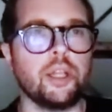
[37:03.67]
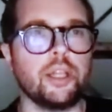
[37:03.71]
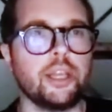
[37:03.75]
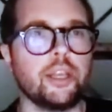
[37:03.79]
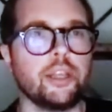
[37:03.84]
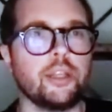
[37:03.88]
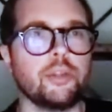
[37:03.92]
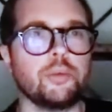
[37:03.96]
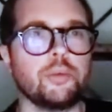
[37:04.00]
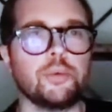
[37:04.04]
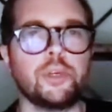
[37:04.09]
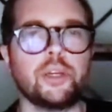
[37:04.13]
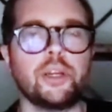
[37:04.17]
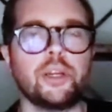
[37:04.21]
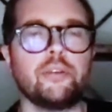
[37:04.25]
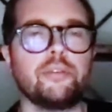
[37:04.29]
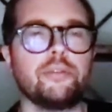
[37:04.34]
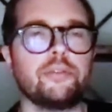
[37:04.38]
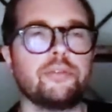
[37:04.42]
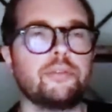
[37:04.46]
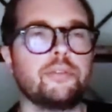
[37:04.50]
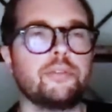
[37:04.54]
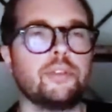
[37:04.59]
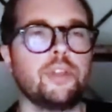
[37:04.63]
Like, it would
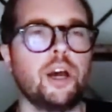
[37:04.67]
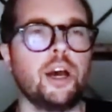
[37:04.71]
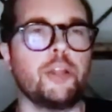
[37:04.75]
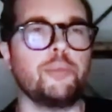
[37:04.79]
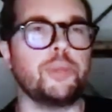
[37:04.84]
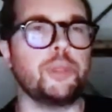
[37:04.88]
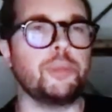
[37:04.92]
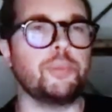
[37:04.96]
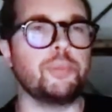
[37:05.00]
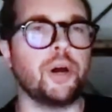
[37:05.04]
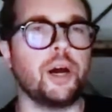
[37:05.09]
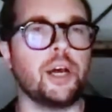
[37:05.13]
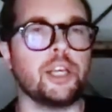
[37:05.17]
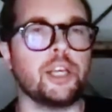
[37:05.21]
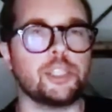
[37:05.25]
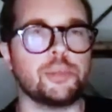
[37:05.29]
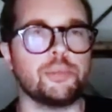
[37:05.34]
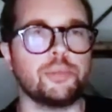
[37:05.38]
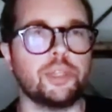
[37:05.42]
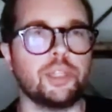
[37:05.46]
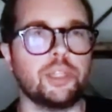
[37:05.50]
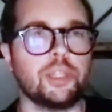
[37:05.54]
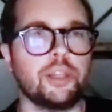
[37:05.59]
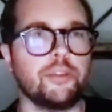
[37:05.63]
have not been
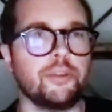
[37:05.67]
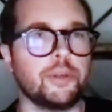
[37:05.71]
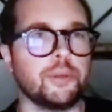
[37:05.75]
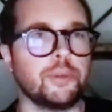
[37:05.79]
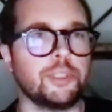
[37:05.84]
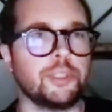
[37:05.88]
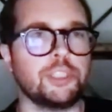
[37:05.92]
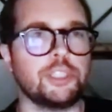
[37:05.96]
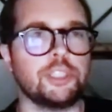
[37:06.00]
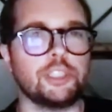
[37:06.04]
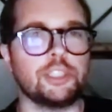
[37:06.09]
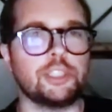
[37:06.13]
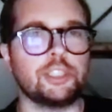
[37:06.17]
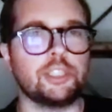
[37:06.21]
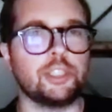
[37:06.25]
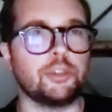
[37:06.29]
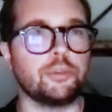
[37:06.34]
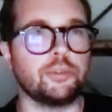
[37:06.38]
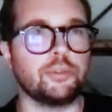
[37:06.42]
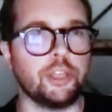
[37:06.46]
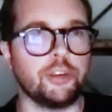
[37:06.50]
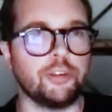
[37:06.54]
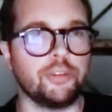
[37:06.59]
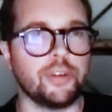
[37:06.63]
possible if it was just the
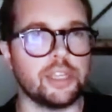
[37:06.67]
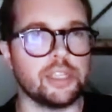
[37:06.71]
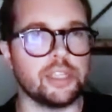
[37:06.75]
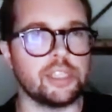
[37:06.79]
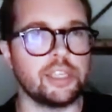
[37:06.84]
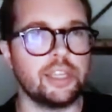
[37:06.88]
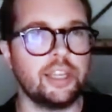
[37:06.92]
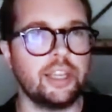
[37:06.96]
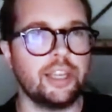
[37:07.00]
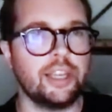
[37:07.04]
3 of us,